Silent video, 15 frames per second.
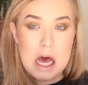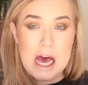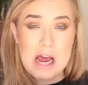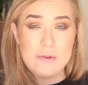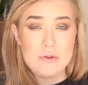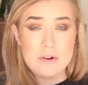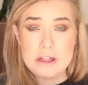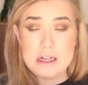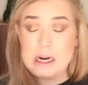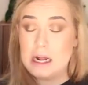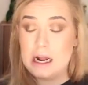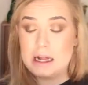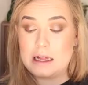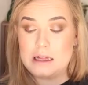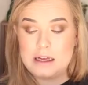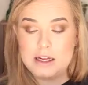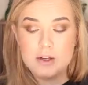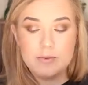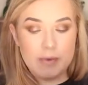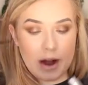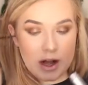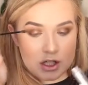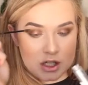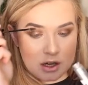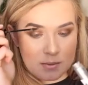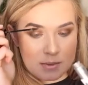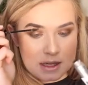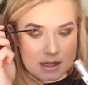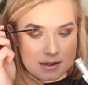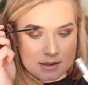I really need to get a clear brow gel
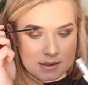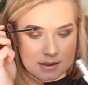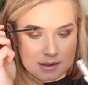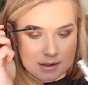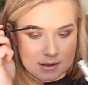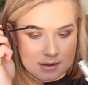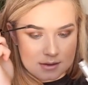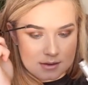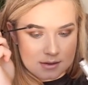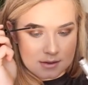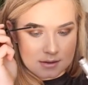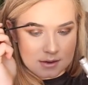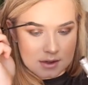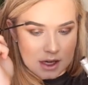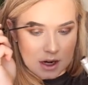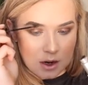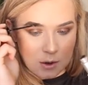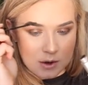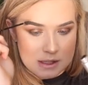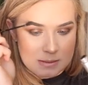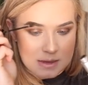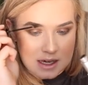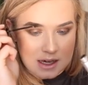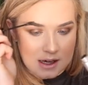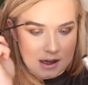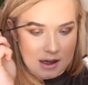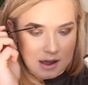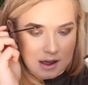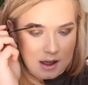because it annoys me.